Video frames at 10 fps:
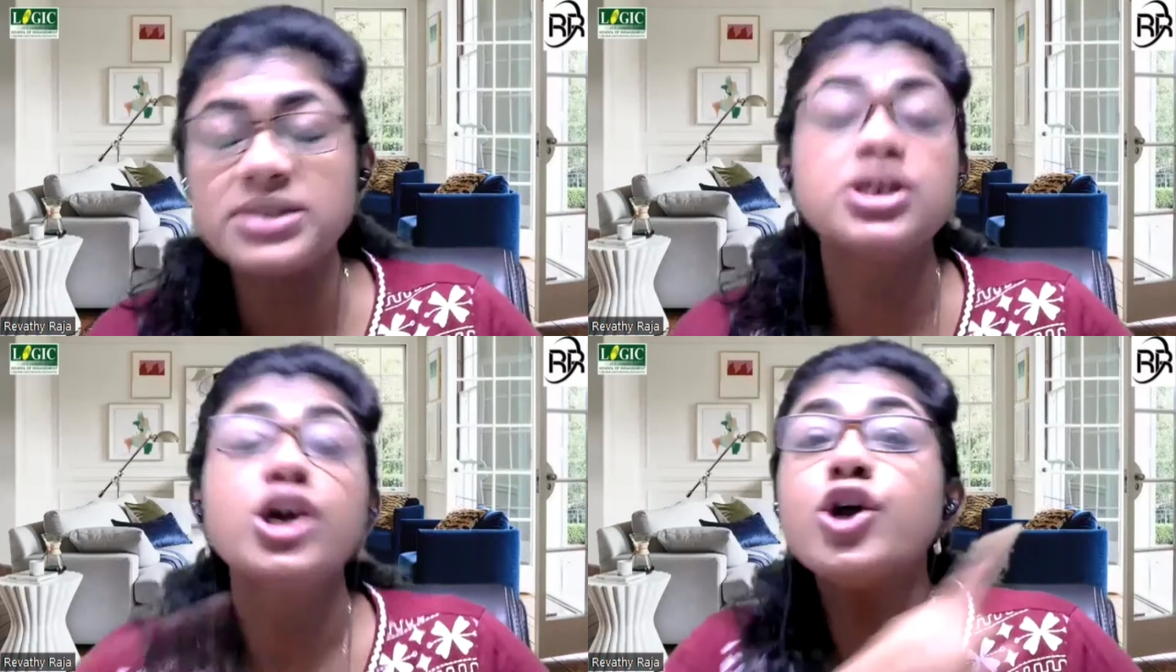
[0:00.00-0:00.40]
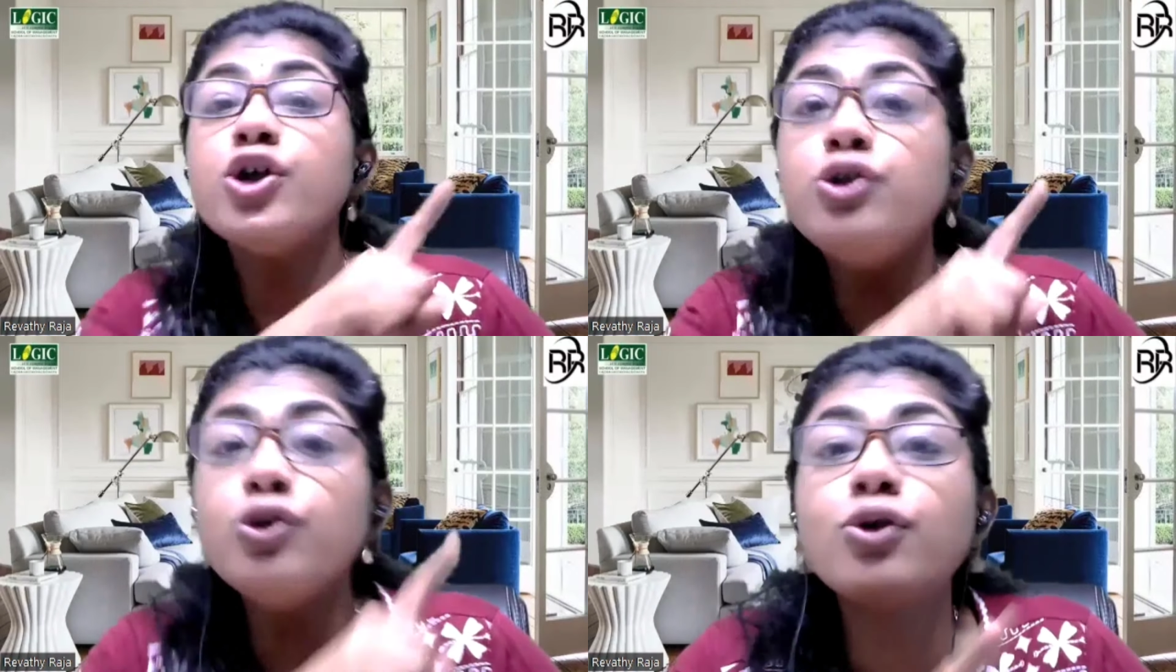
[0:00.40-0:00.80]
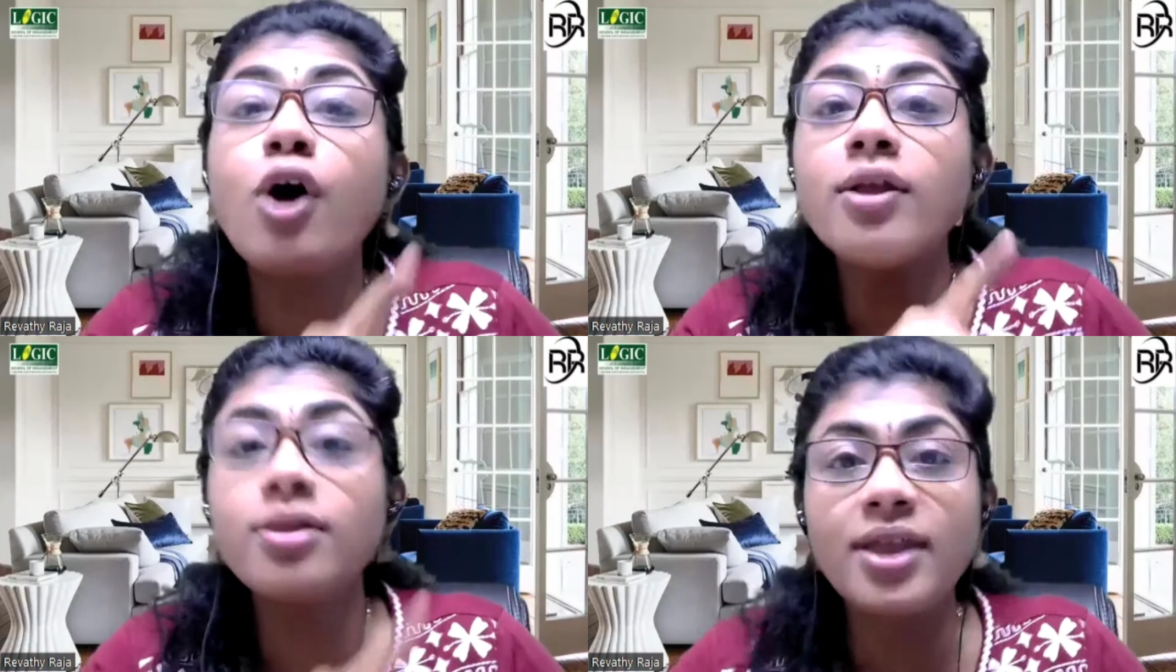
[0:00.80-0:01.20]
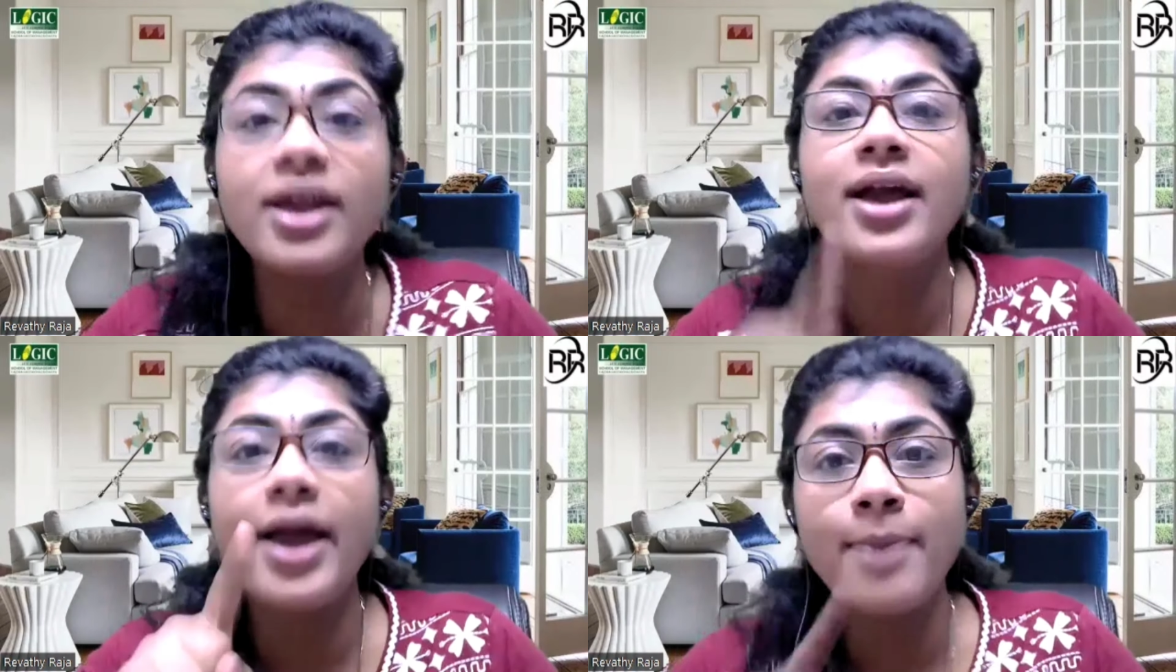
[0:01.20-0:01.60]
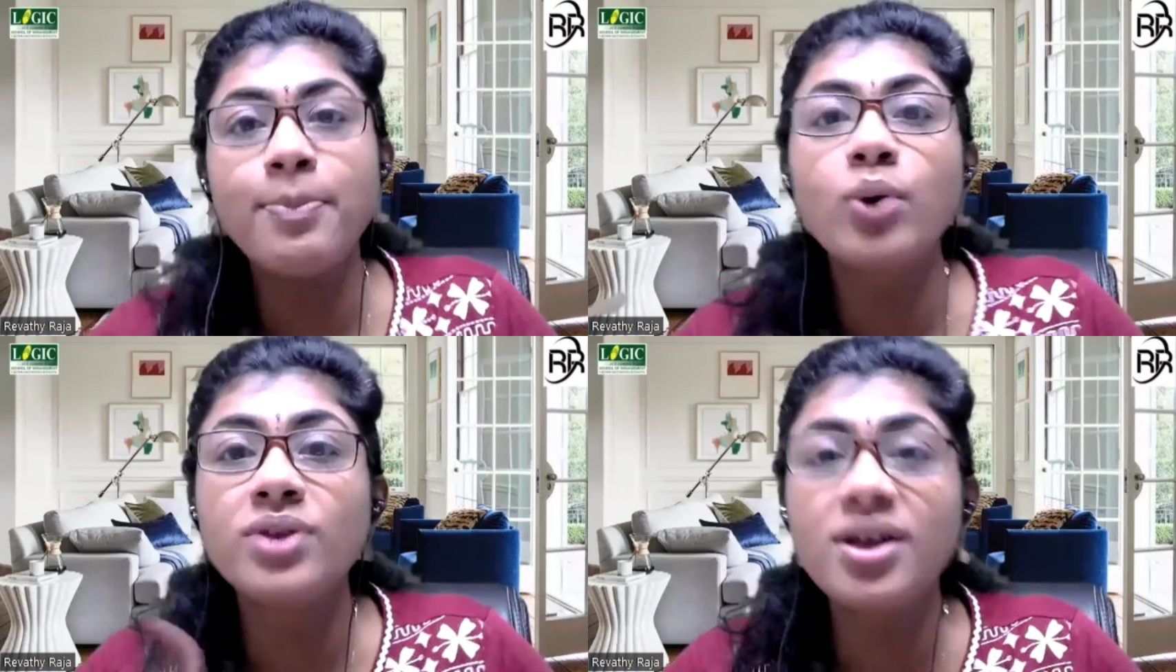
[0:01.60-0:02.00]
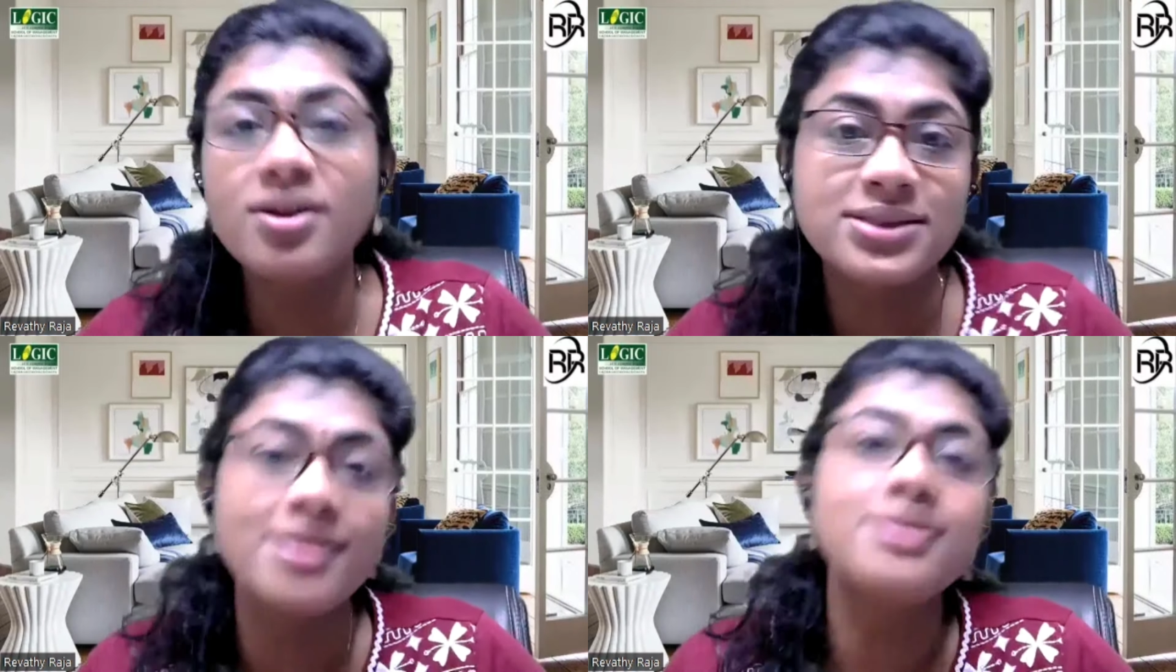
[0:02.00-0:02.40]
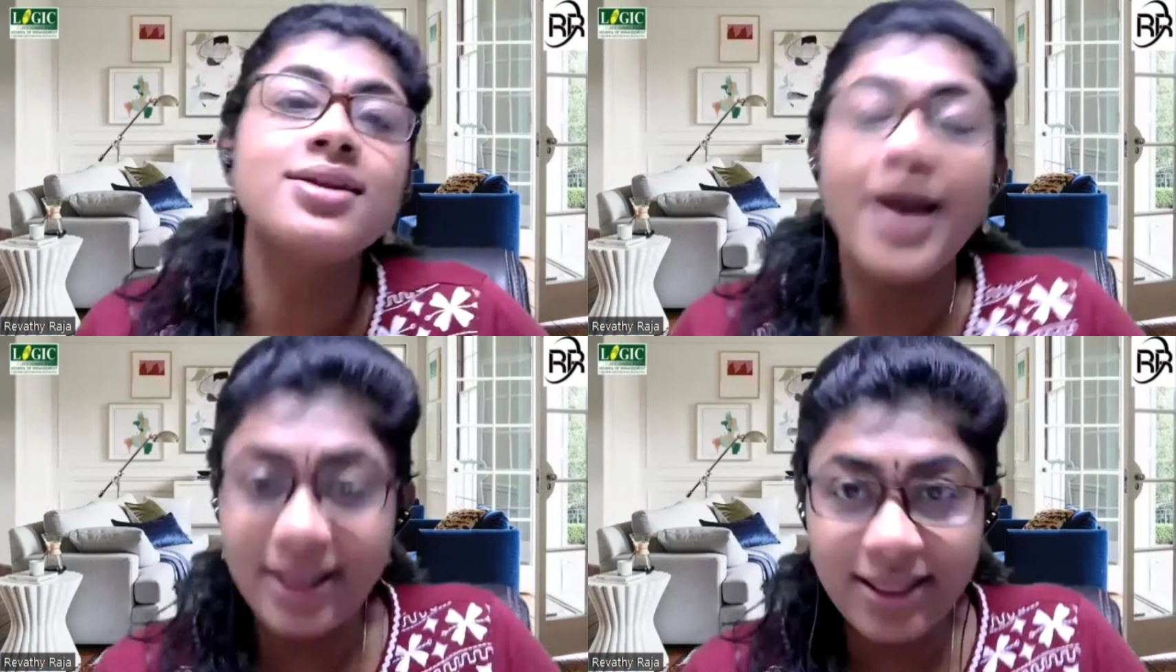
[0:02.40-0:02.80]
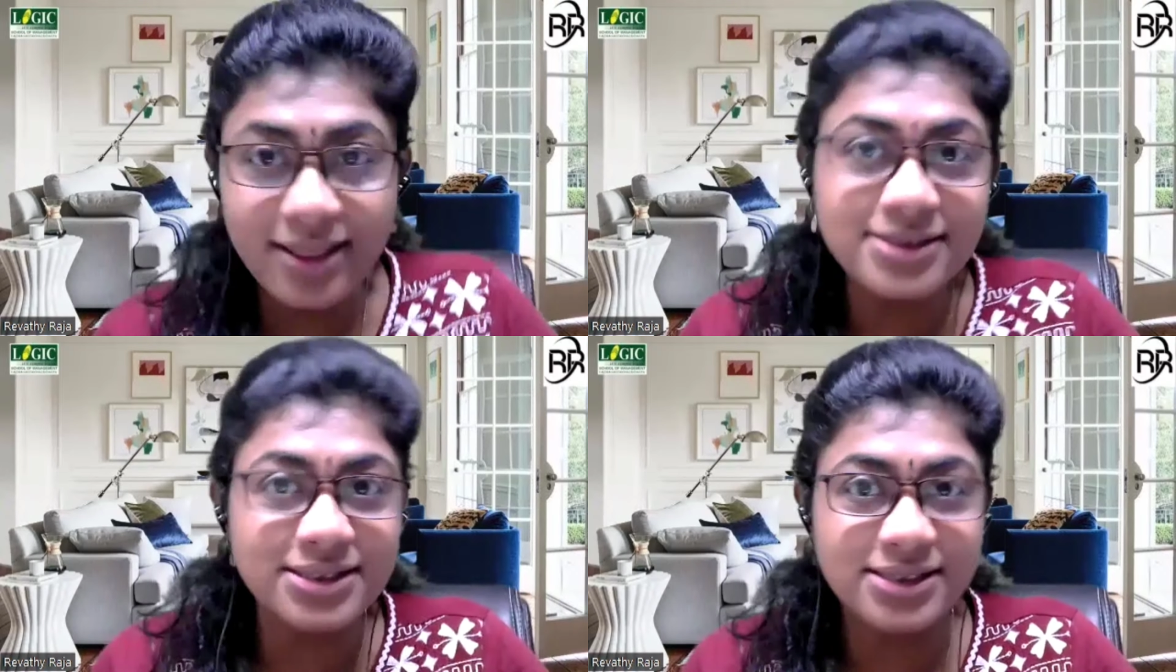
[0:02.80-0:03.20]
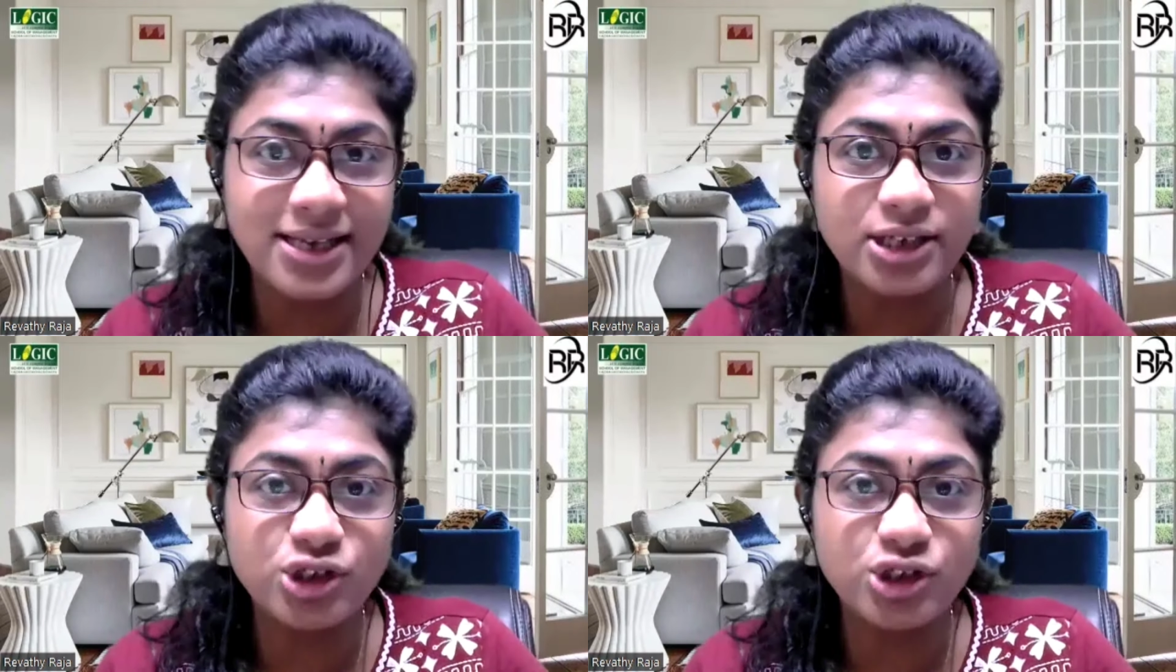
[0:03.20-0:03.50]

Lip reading: Do not think about the result at this stage.